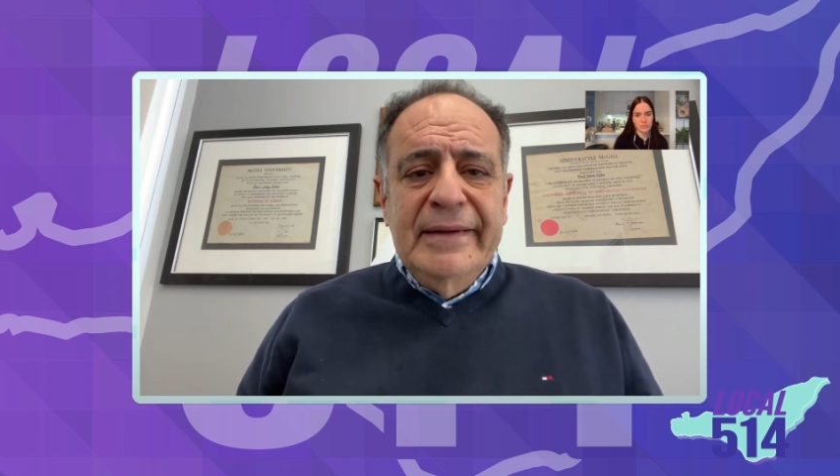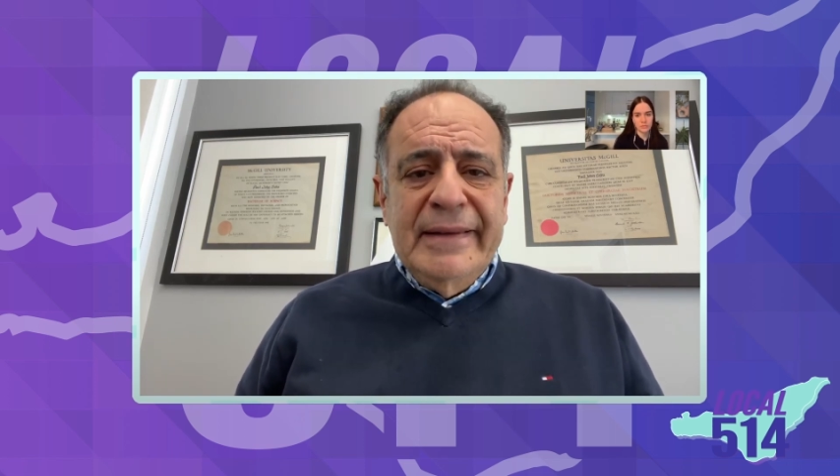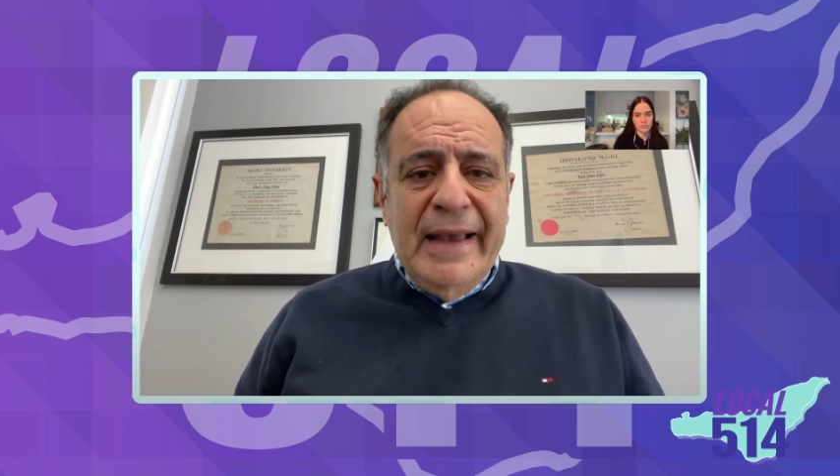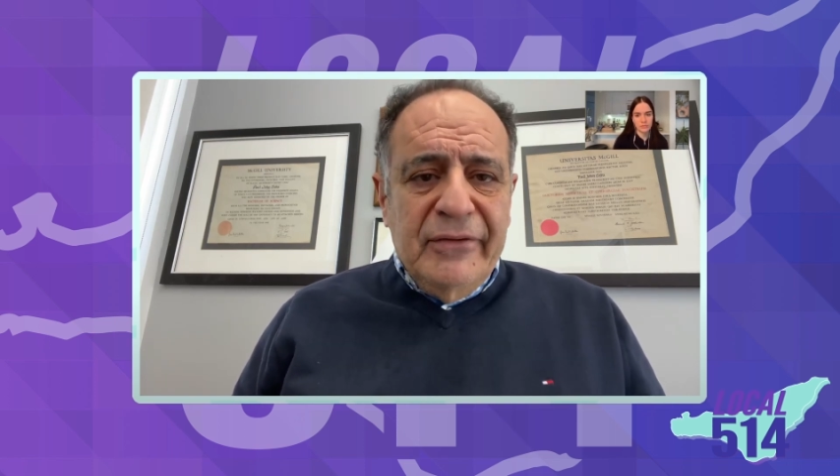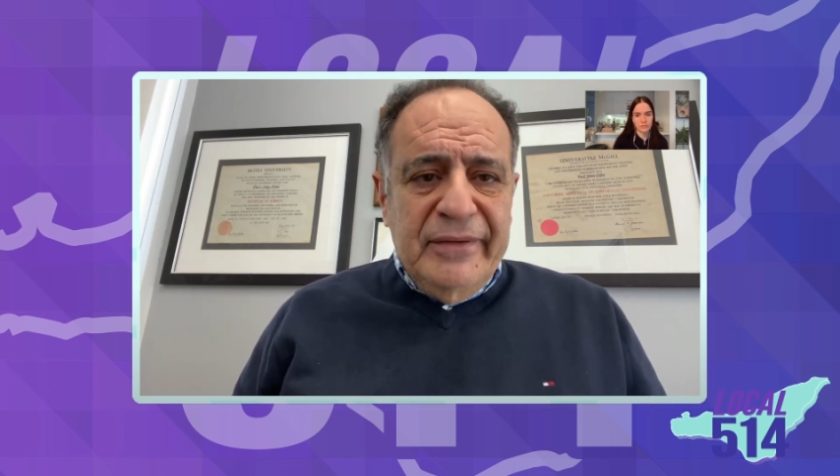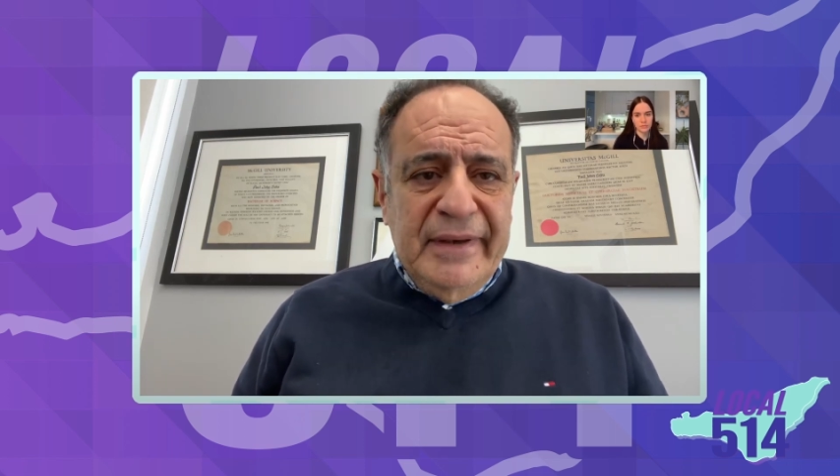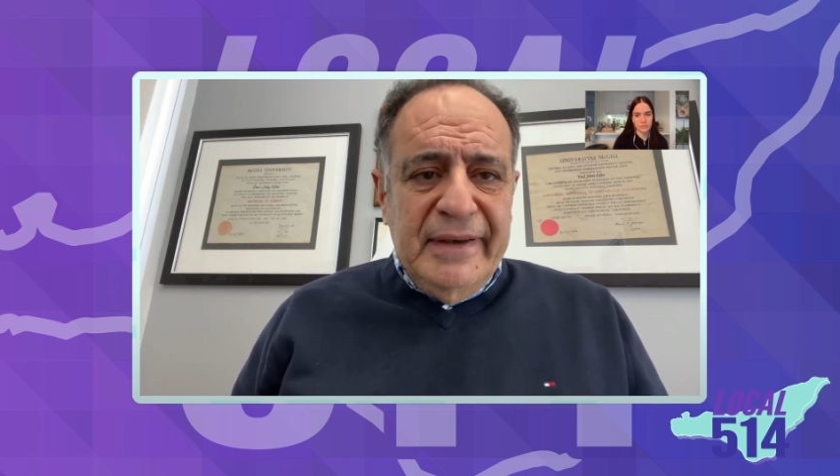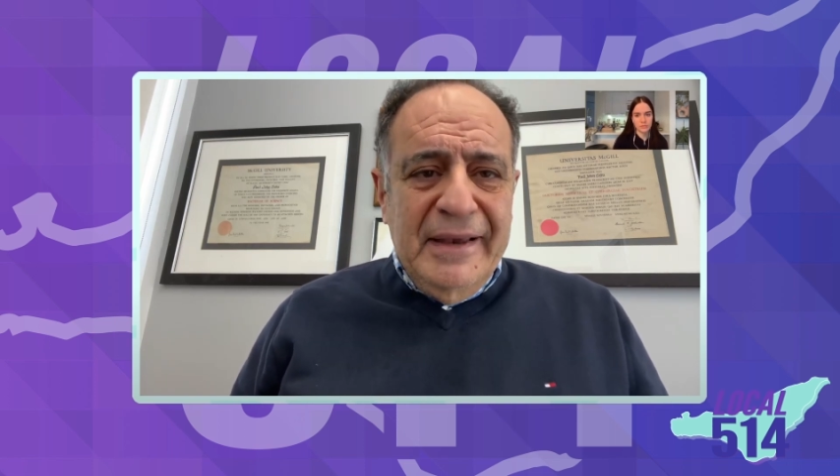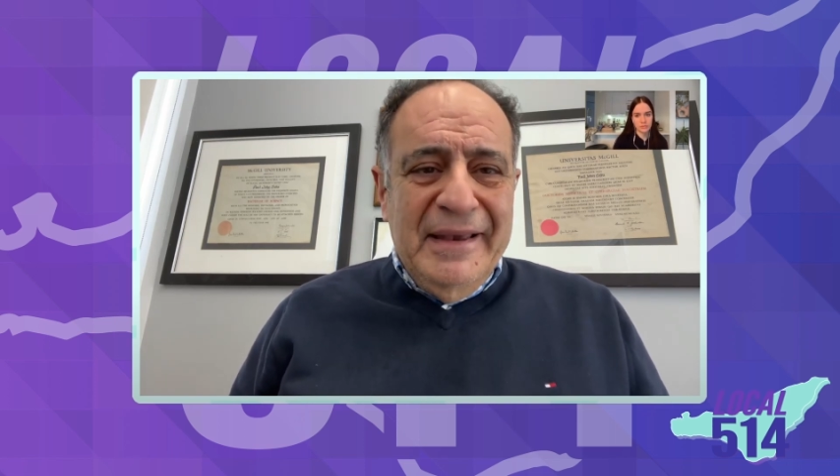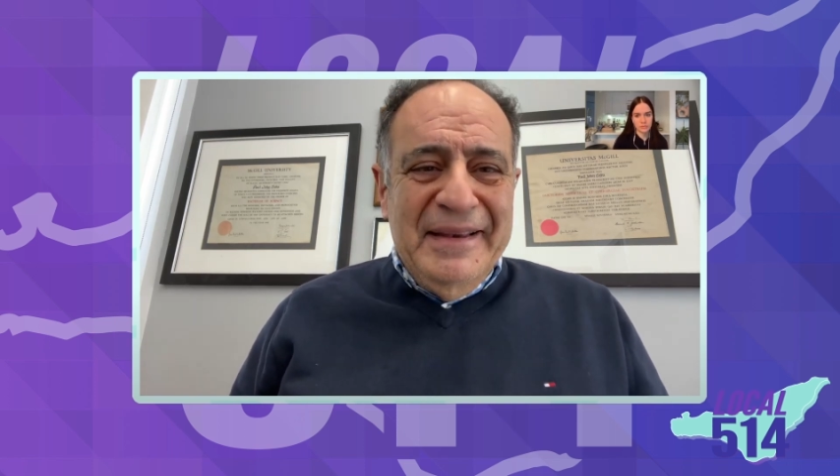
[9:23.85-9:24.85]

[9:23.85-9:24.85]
denouncing,